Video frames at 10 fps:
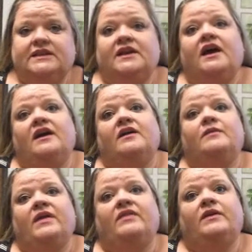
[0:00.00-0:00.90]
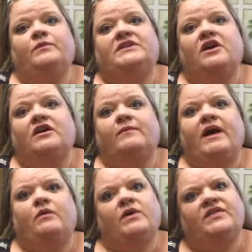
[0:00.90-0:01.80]
and then we talk
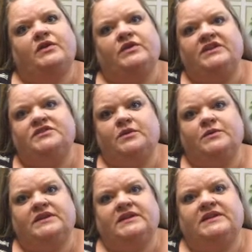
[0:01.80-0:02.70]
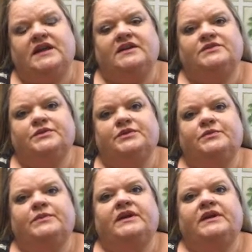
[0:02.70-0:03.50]
about what their needs are within the classroom,